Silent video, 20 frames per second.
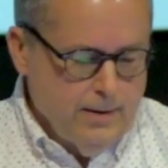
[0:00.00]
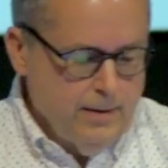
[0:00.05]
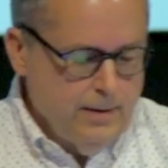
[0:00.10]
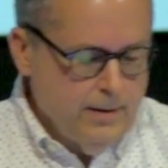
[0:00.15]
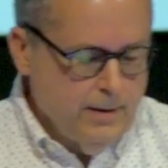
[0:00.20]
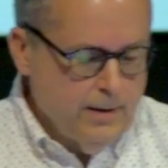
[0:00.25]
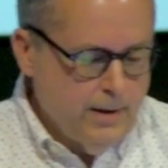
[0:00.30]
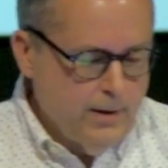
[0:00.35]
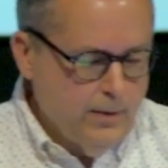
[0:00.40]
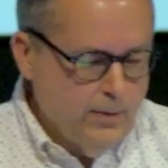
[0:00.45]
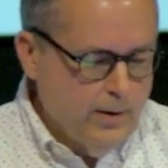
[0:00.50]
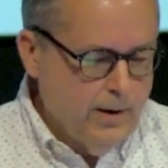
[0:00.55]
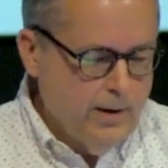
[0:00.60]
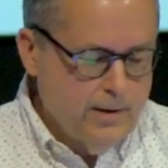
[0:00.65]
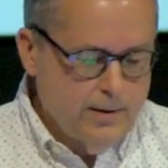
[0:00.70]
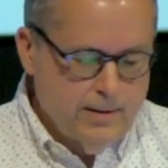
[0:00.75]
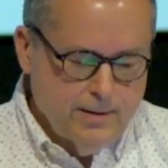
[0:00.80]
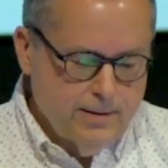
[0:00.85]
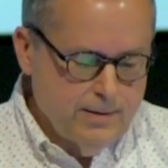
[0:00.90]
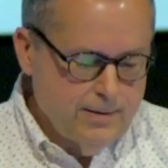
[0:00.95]
Anyway.
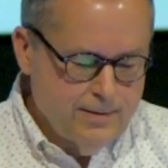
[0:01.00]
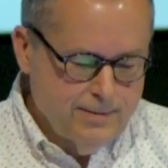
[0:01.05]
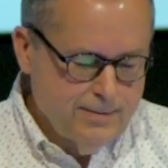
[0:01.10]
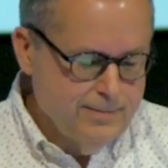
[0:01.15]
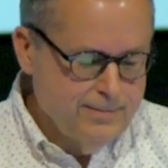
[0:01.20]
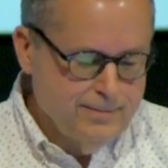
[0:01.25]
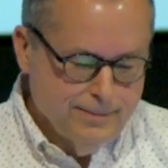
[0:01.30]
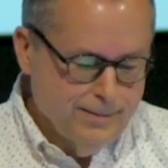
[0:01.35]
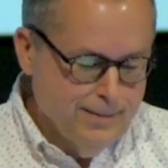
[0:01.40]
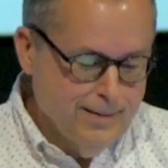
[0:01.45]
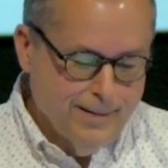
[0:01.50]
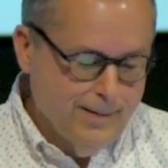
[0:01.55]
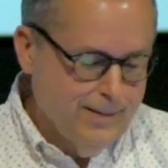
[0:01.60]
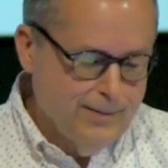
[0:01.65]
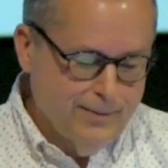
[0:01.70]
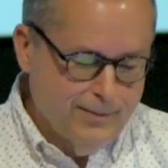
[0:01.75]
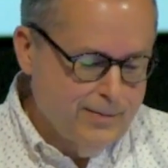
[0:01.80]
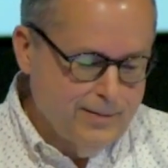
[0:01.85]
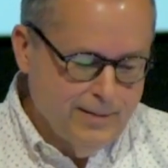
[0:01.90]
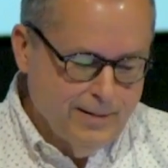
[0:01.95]

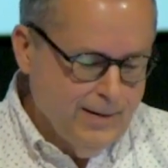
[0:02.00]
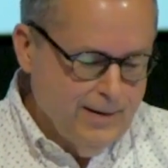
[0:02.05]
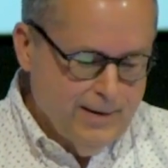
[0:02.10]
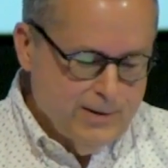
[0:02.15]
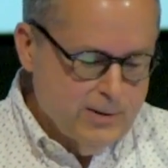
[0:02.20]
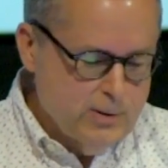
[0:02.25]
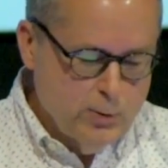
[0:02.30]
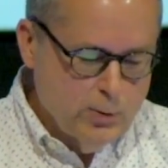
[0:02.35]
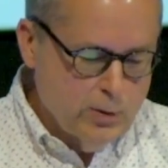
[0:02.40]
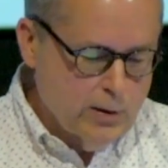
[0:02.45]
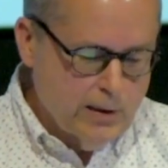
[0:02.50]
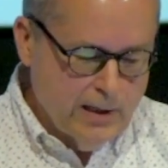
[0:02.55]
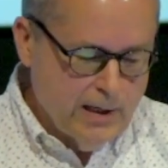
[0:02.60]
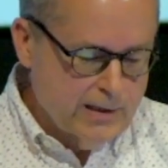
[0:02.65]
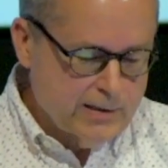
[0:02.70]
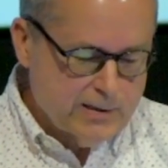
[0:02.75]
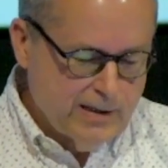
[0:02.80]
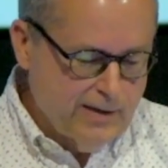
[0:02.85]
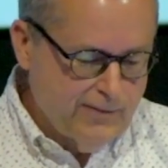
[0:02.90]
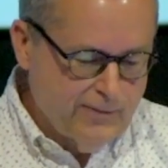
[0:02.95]
Whoa, 2
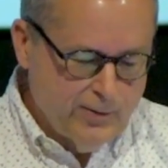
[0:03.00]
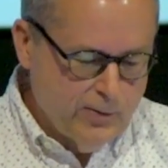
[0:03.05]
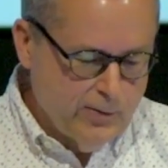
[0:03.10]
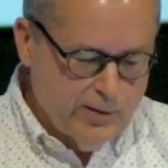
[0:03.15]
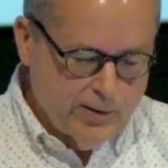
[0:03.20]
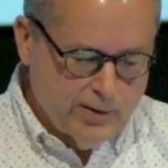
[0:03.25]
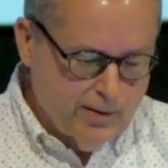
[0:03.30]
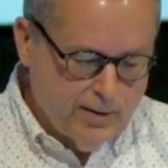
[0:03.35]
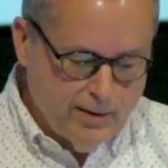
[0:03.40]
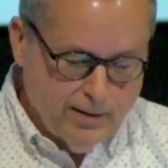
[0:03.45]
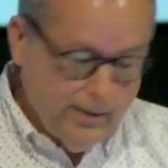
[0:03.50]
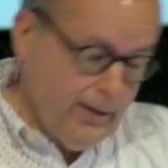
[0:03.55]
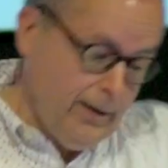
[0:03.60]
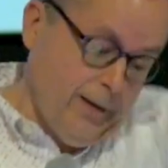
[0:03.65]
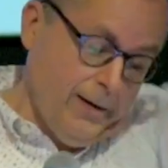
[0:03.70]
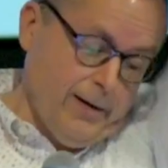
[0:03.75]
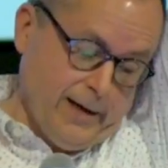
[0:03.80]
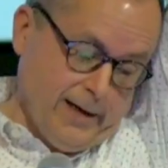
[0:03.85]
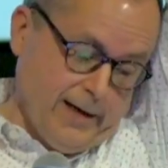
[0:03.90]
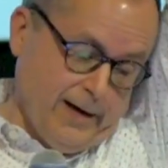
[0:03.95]
o'clock this afternoon, they'll go,
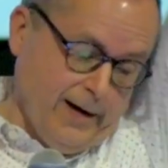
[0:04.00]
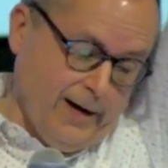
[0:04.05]
oh my